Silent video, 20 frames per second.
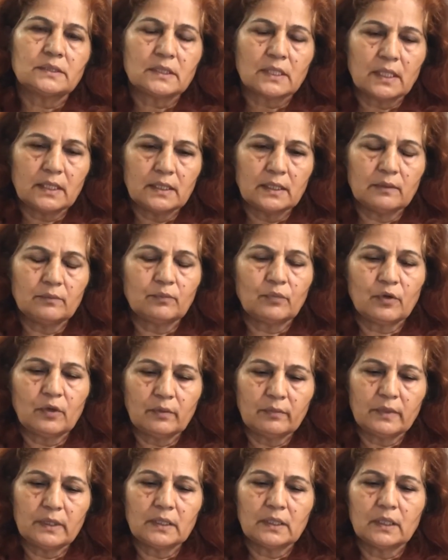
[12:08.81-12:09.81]
high
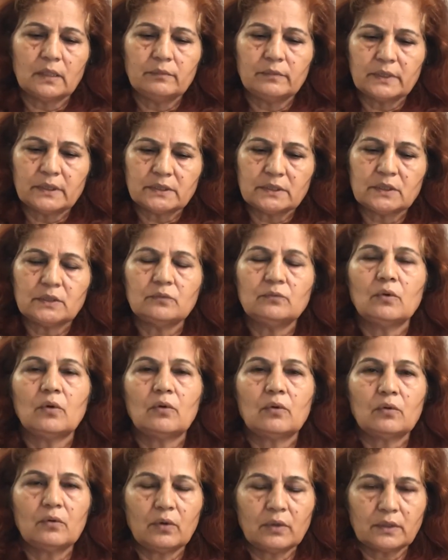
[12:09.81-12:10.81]
employment can be achieved or
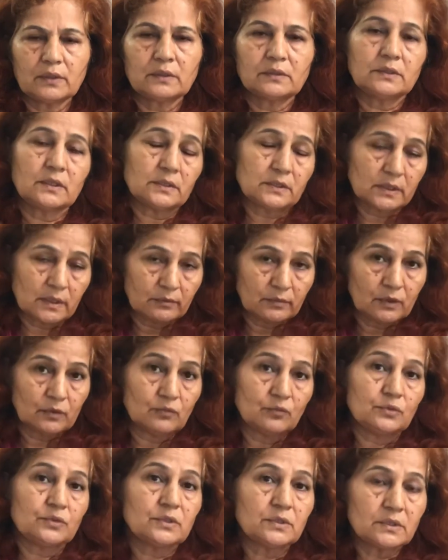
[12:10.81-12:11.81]
not. Such are the
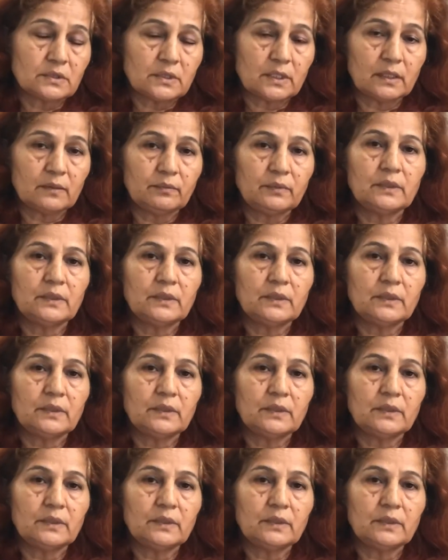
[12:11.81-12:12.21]
questions that